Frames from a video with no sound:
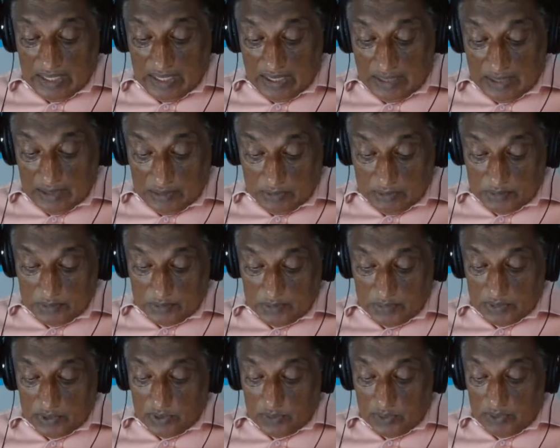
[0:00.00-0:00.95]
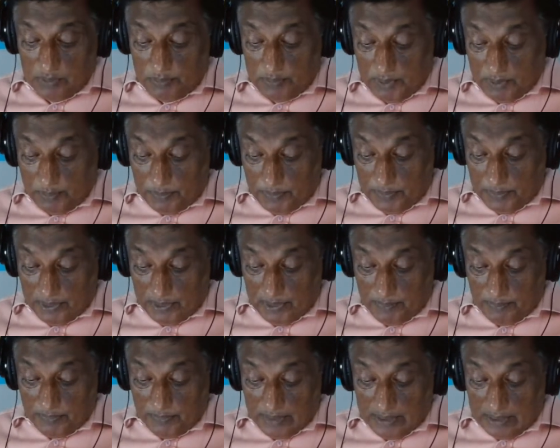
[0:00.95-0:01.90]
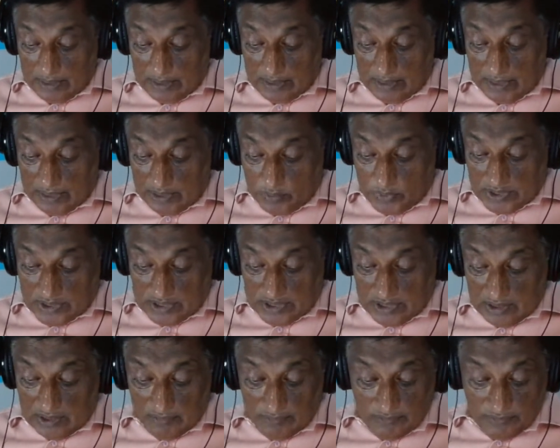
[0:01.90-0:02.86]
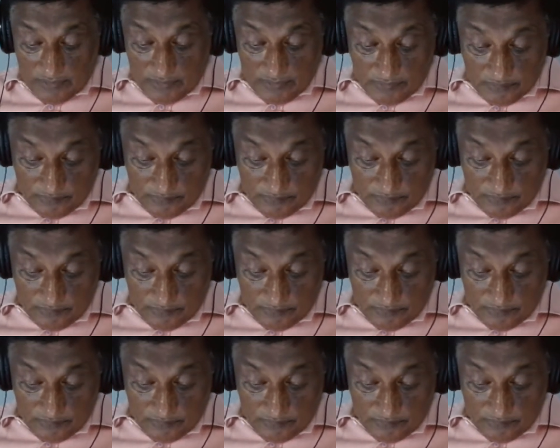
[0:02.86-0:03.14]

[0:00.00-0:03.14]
to the people that we serve.